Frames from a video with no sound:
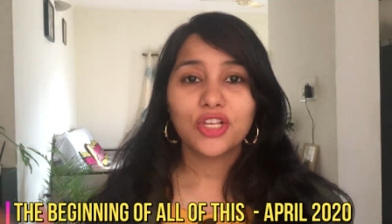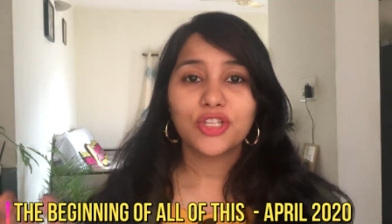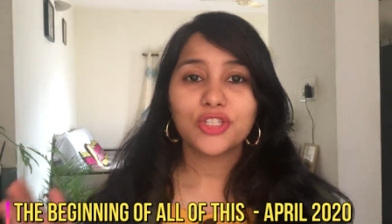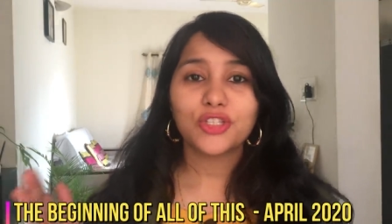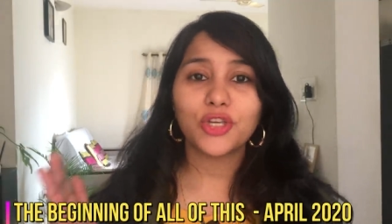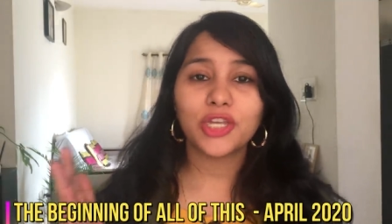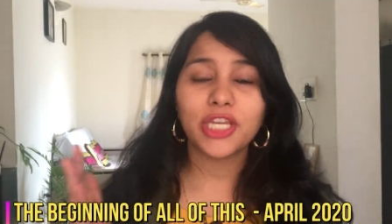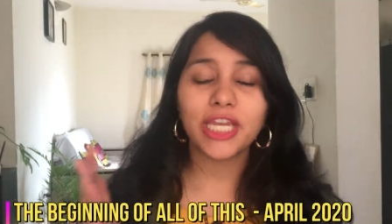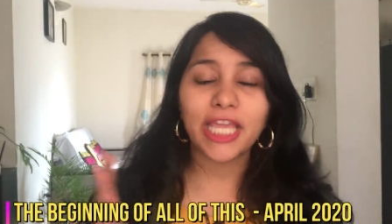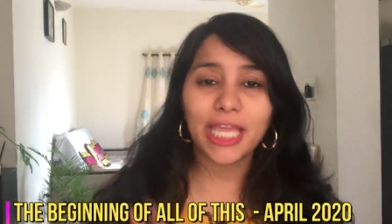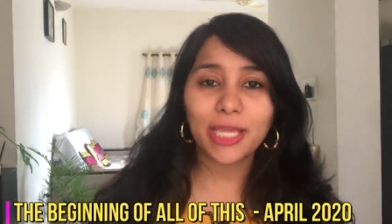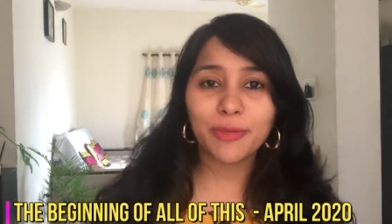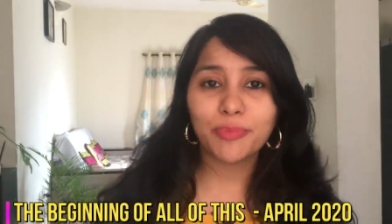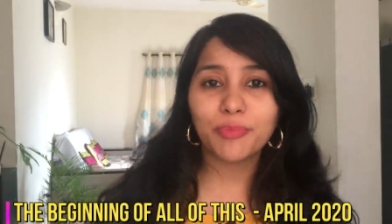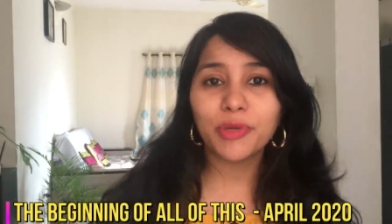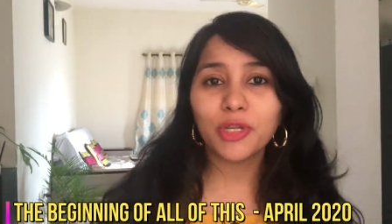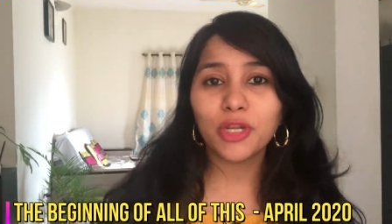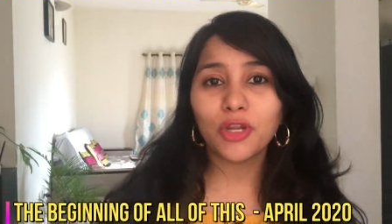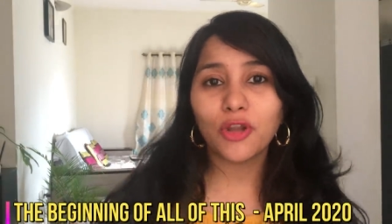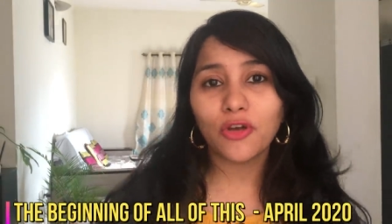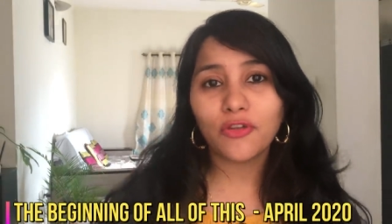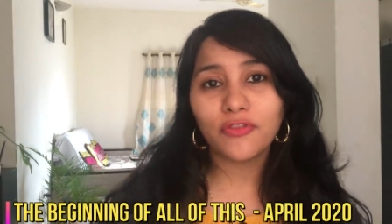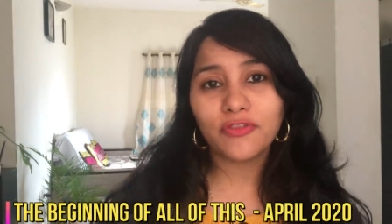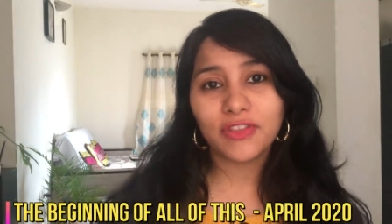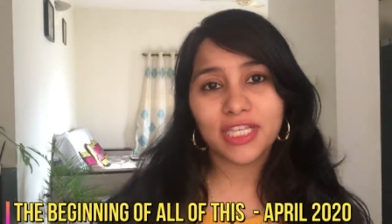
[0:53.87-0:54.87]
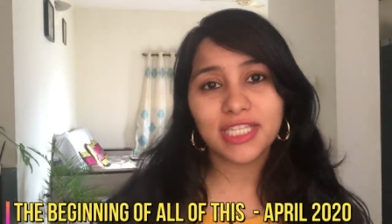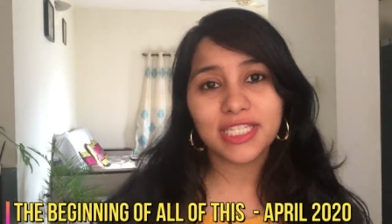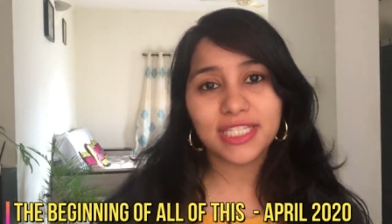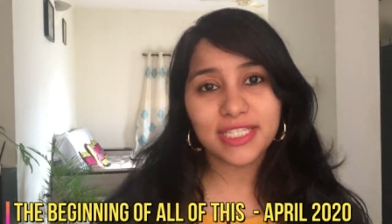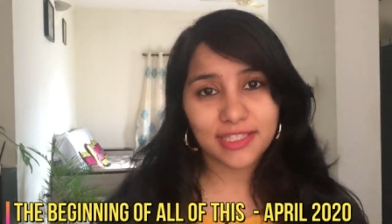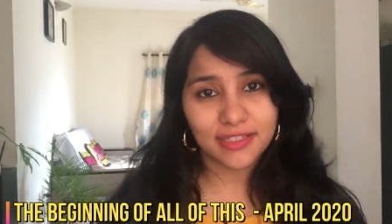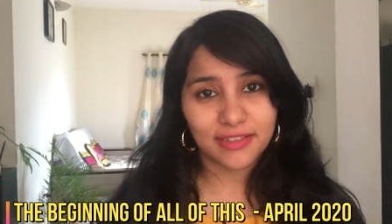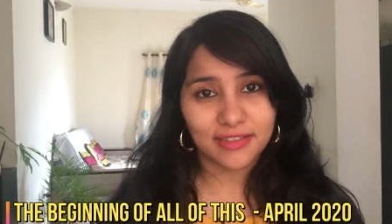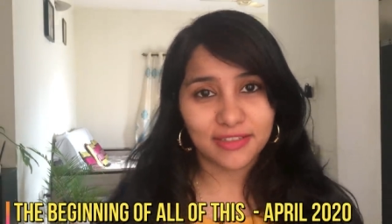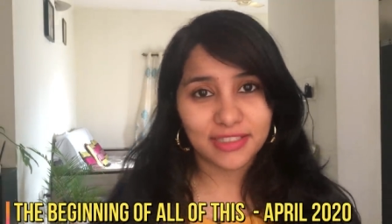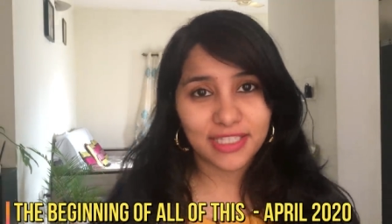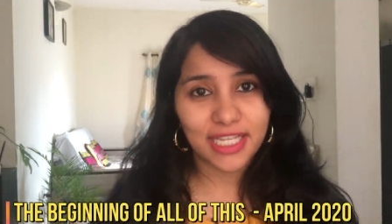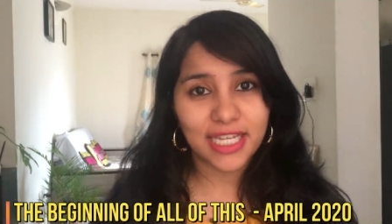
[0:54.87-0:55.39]
So in April of
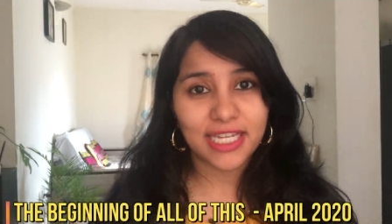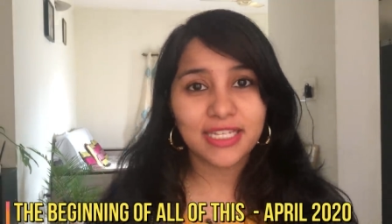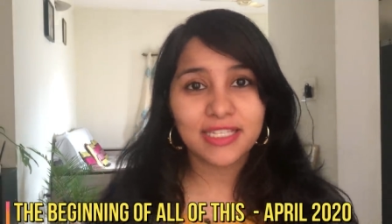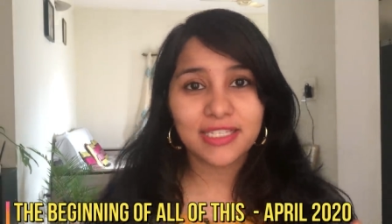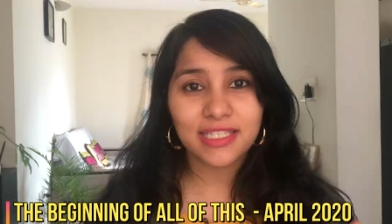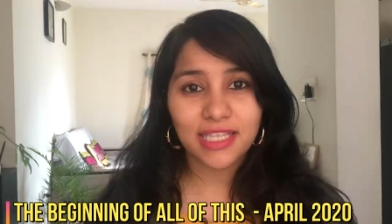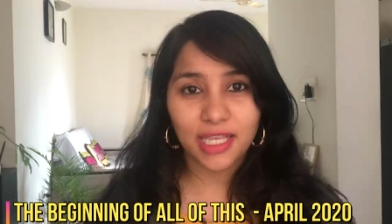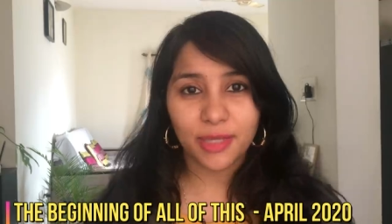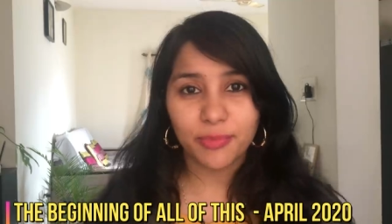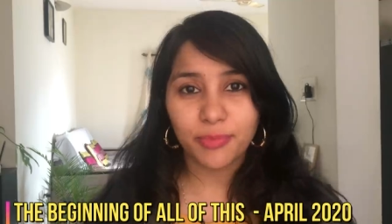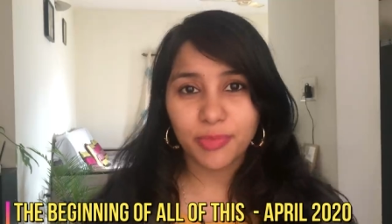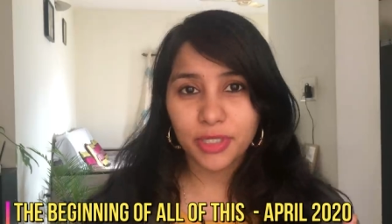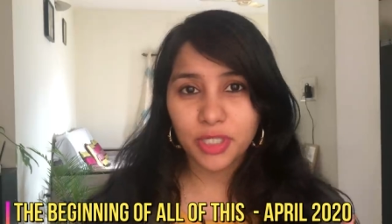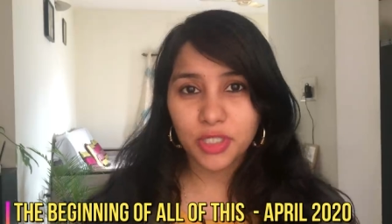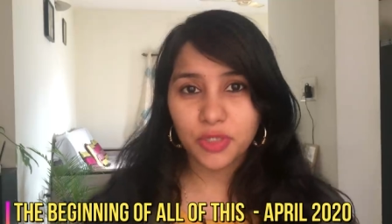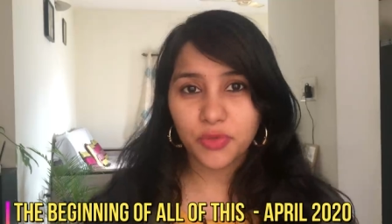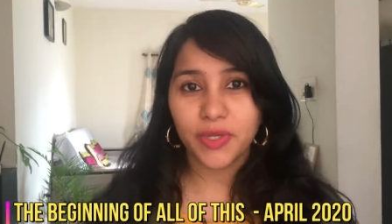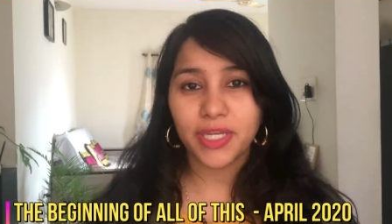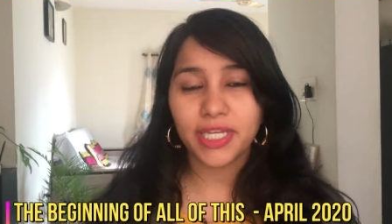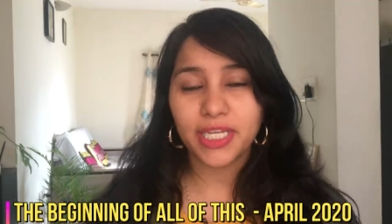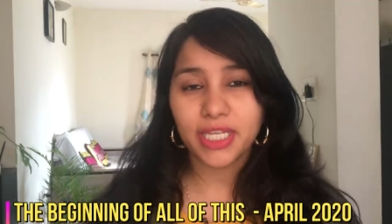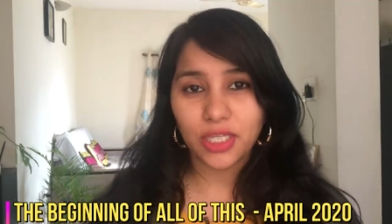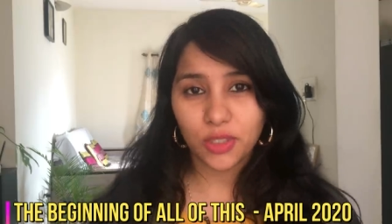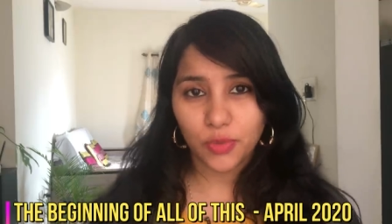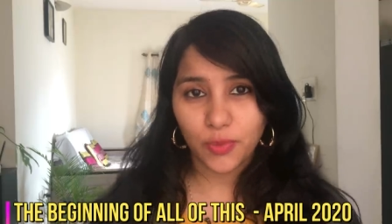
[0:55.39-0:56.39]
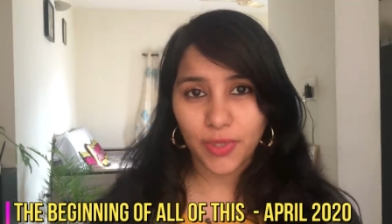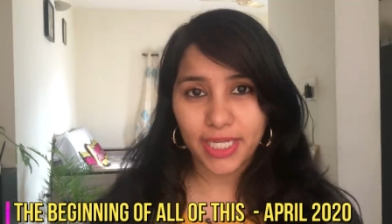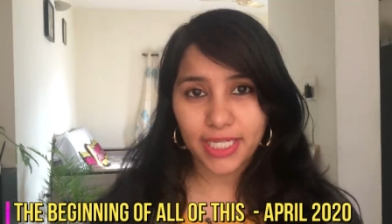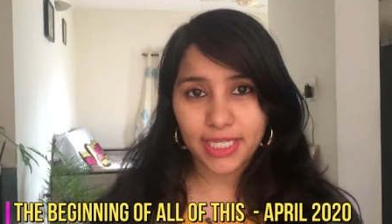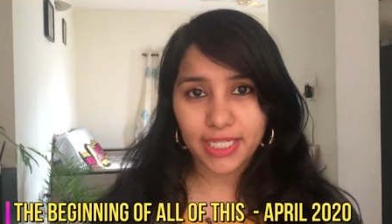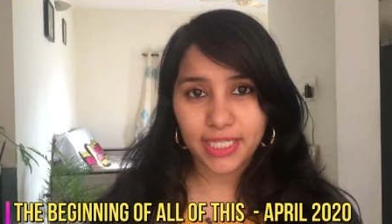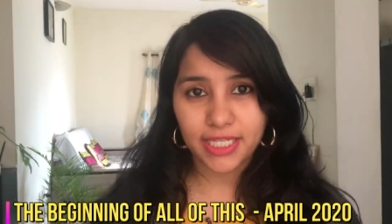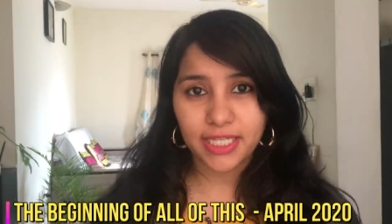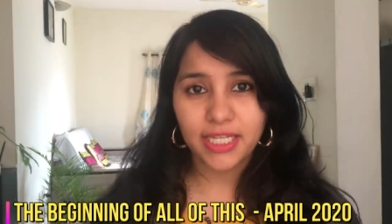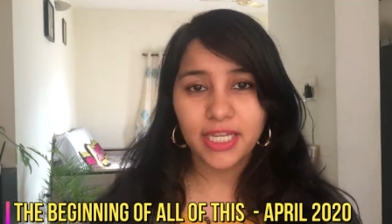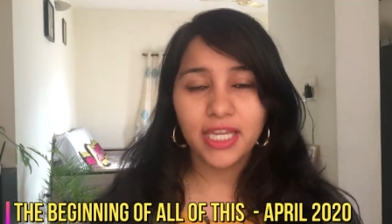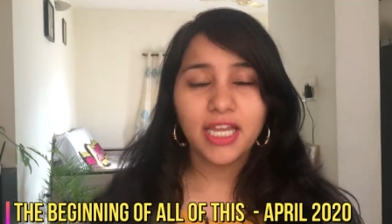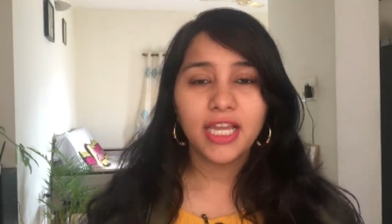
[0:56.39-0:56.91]
this year, that is April
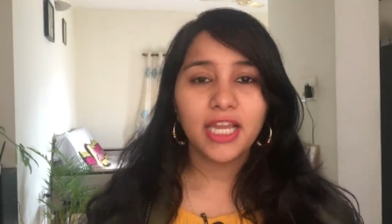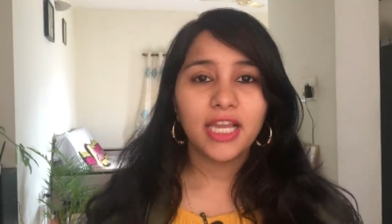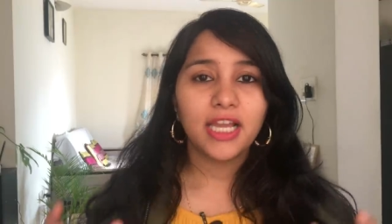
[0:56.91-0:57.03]
2020,